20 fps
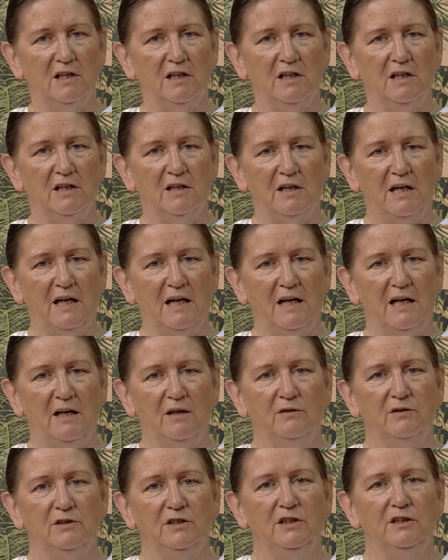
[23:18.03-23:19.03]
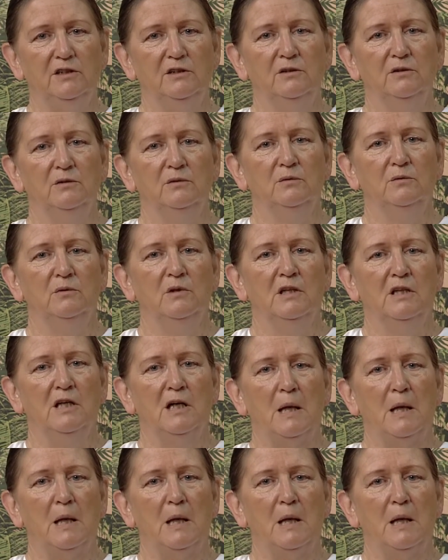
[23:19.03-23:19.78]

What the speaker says: How do you